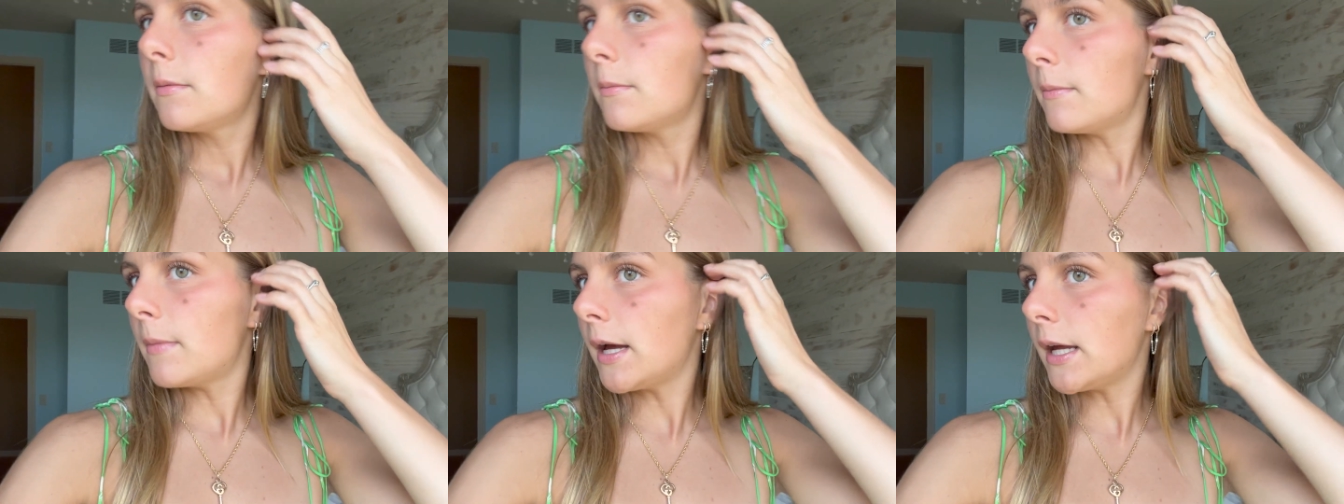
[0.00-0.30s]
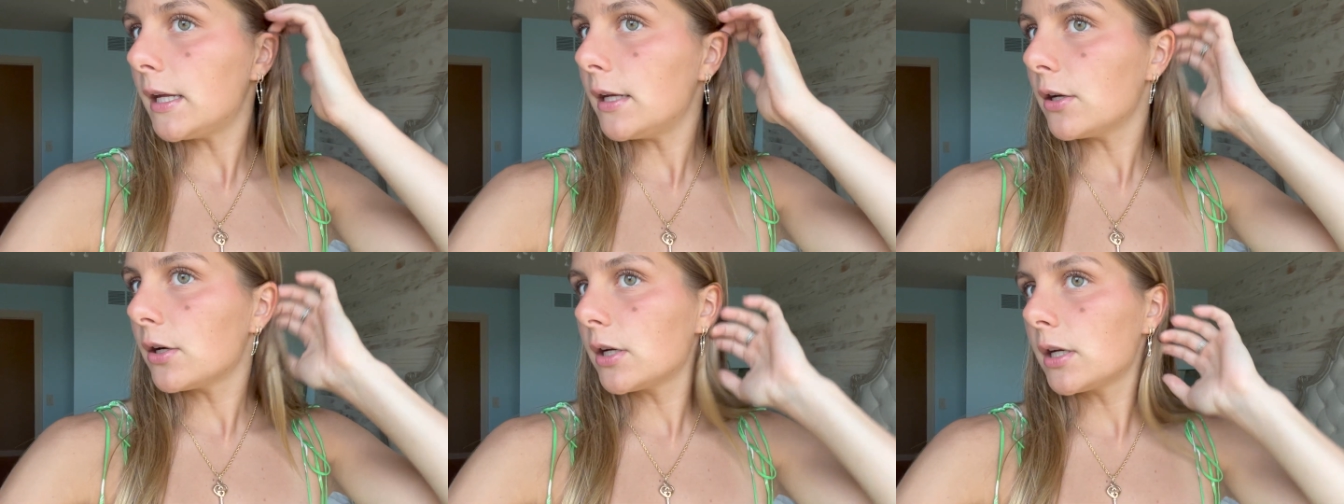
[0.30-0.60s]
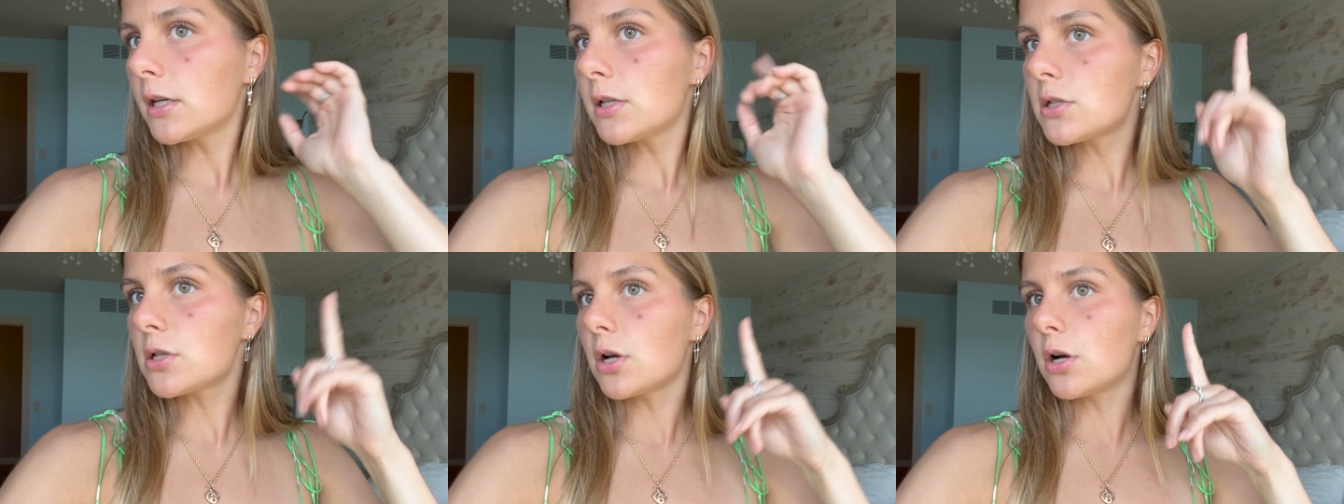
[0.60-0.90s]
My
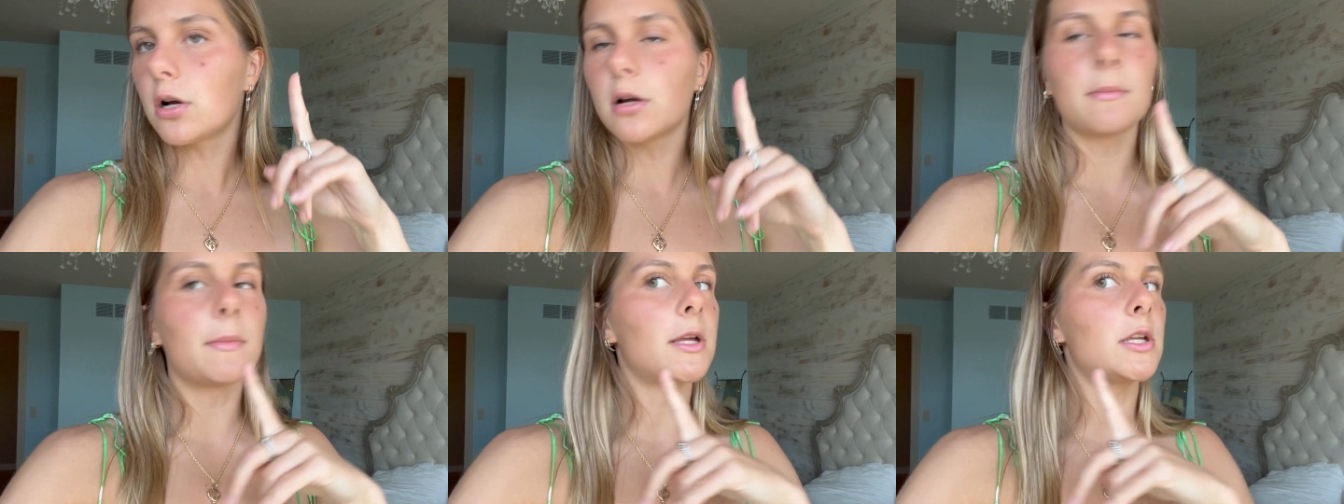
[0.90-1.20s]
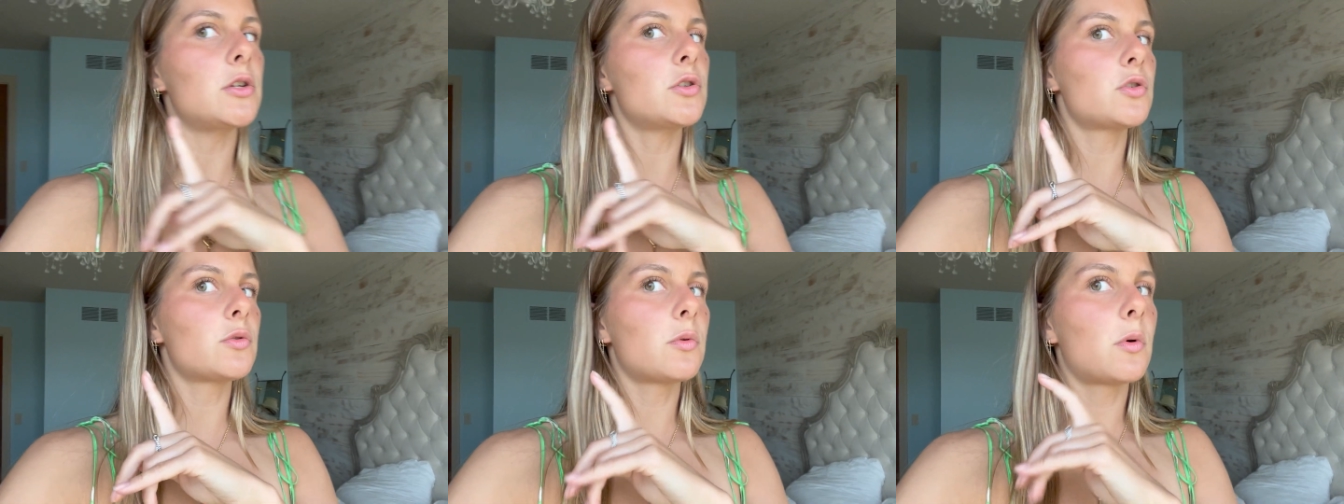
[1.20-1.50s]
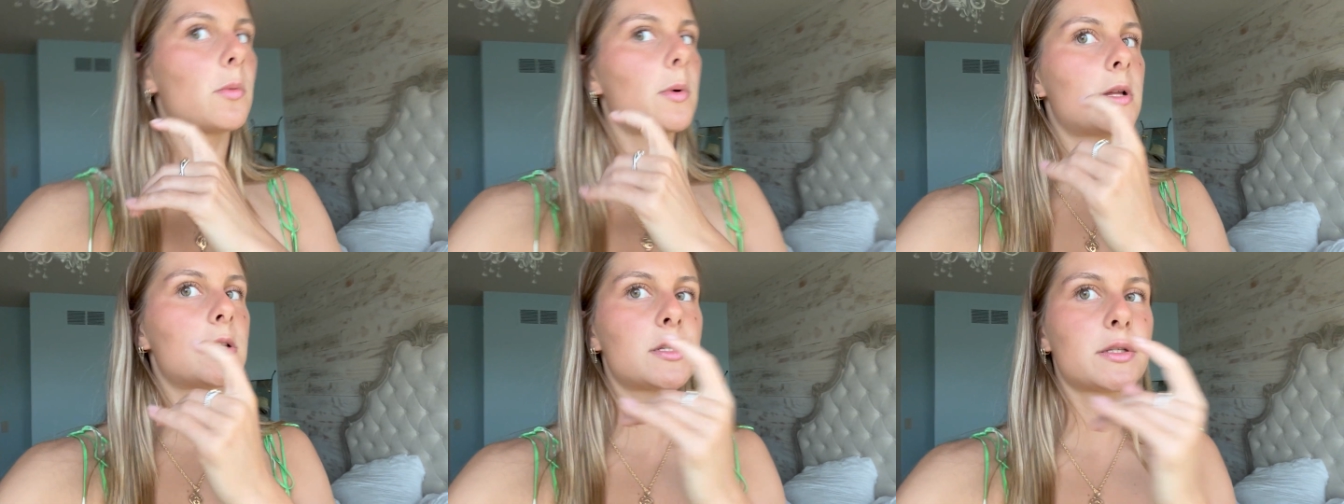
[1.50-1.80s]
earrings are my
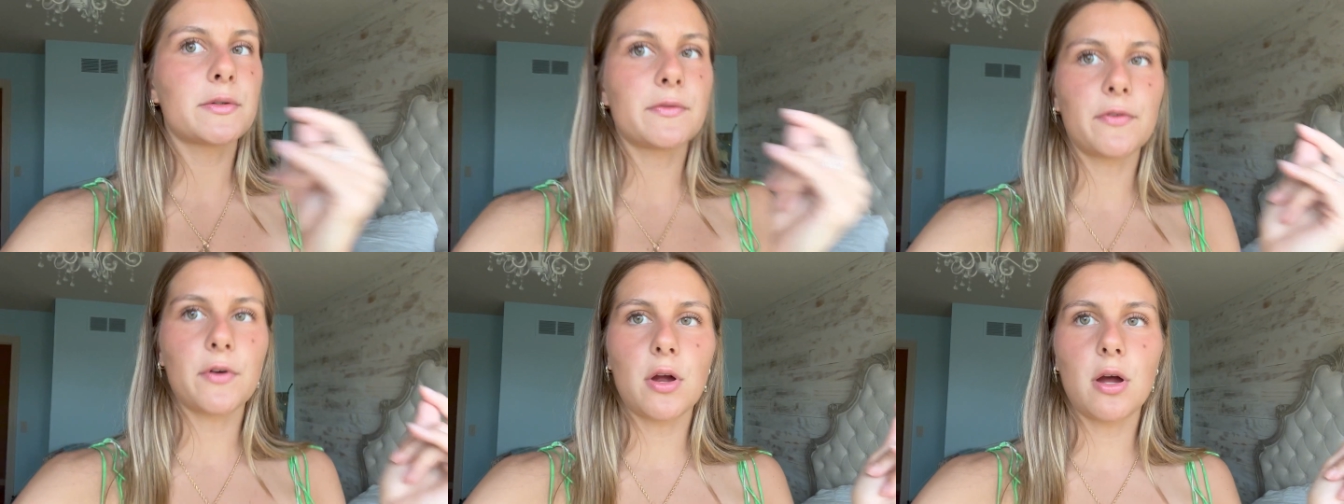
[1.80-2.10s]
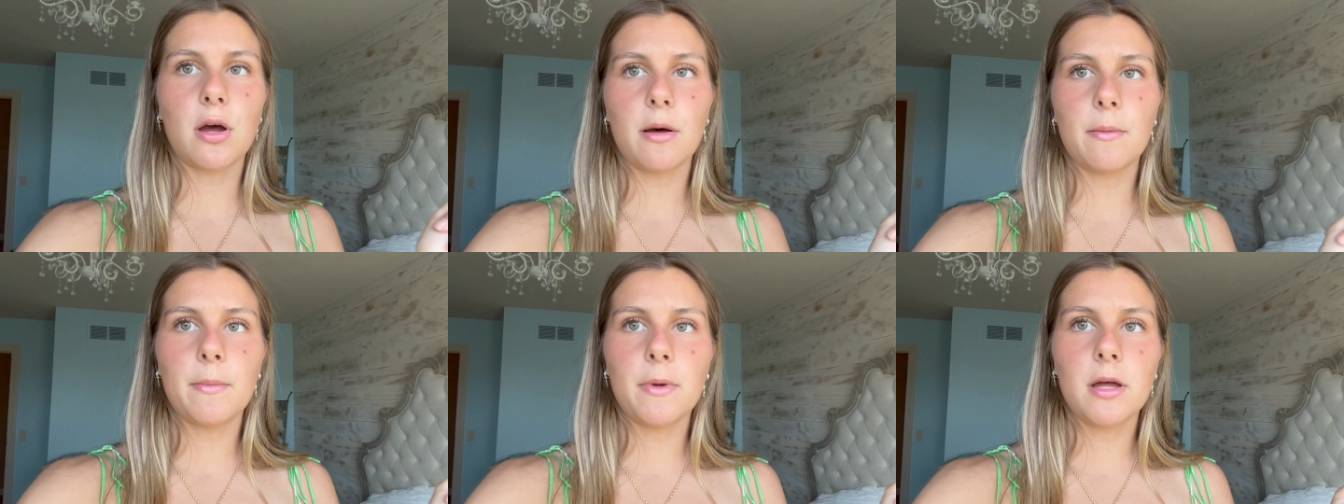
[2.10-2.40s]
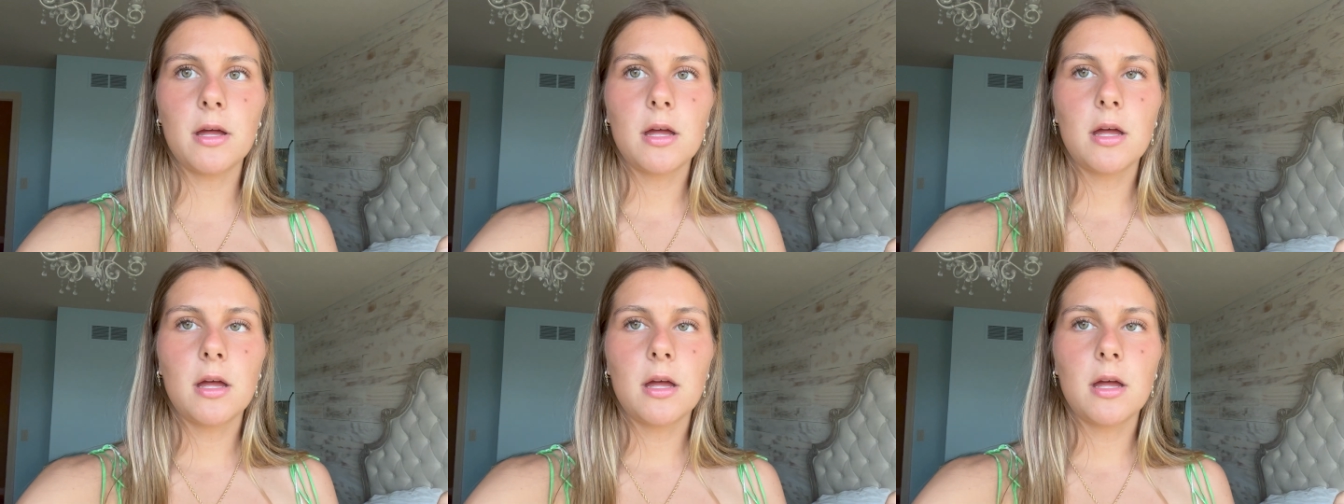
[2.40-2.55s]
usual ones from,